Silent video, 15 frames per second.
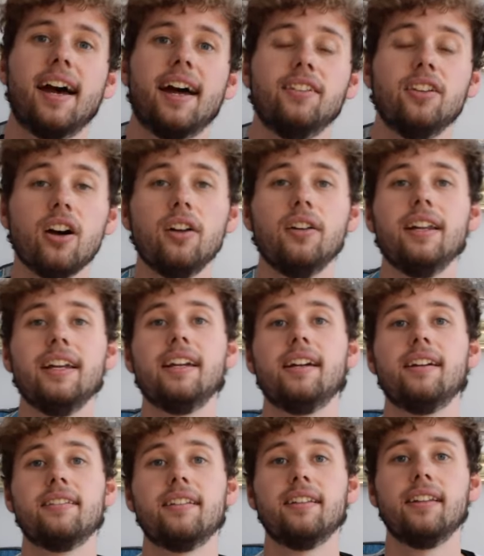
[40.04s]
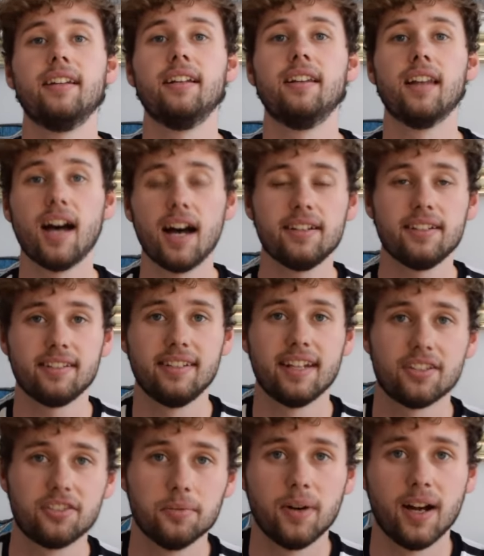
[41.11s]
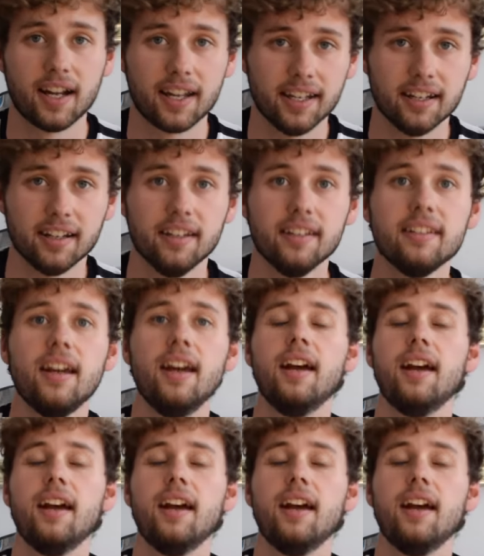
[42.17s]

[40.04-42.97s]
and not only is it the largest national park in England,